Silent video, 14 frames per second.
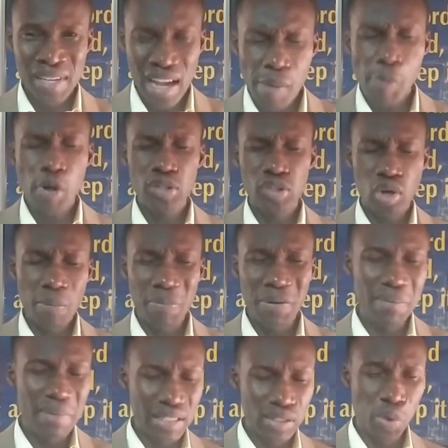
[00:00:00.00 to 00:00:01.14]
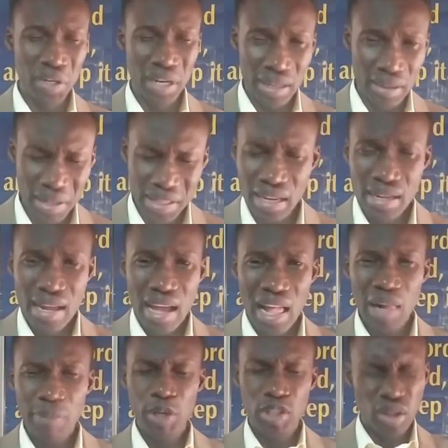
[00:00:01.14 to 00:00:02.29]
Help us compliment one another.
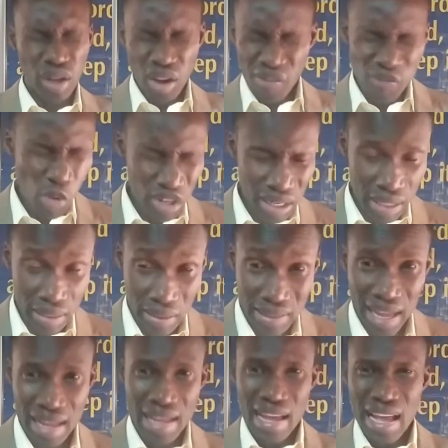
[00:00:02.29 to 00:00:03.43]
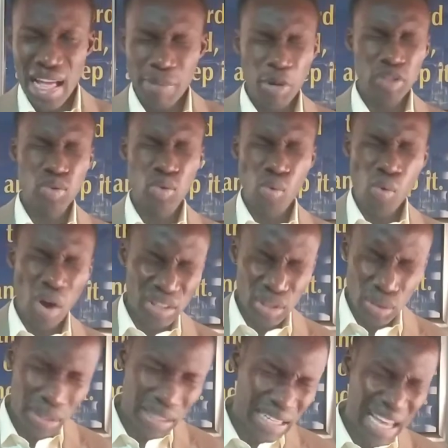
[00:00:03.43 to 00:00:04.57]
Help us love one another. Help us walk
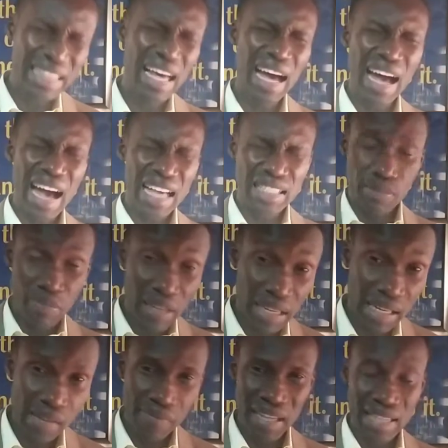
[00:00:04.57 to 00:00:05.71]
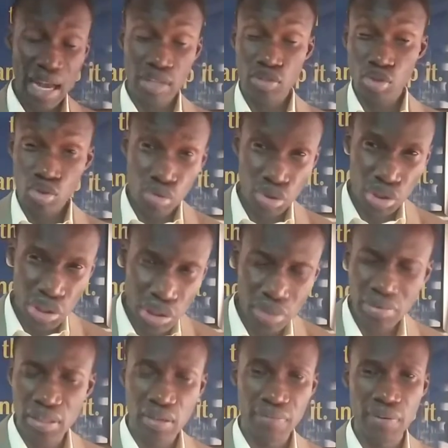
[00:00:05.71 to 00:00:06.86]
together as believers, as true
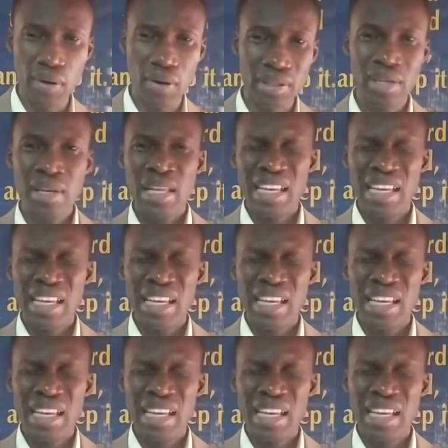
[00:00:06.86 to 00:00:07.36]
children of God.